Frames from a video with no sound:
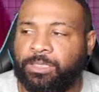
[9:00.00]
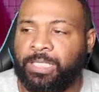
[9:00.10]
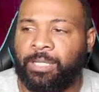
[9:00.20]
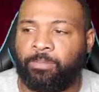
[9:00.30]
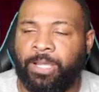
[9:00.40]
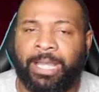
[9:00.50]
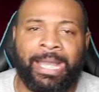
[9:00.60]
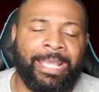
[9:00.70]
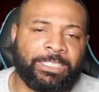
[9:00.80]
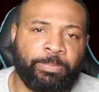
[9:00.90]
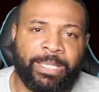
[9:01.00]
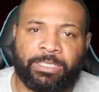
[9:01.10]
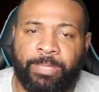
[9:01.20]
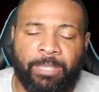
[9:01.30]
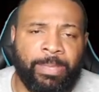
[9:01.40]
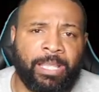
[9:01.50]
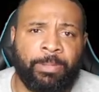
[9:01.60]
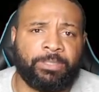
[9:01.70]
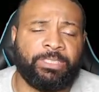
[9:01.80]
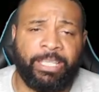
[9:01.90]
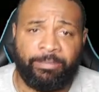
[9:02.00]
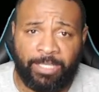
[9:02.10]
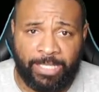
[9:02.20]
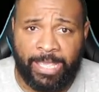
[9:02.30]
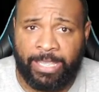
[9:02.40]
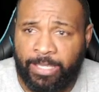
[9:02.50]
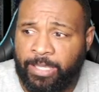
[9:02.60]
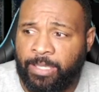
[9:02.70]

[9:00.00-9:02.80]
time, right? I expect to make back about 70%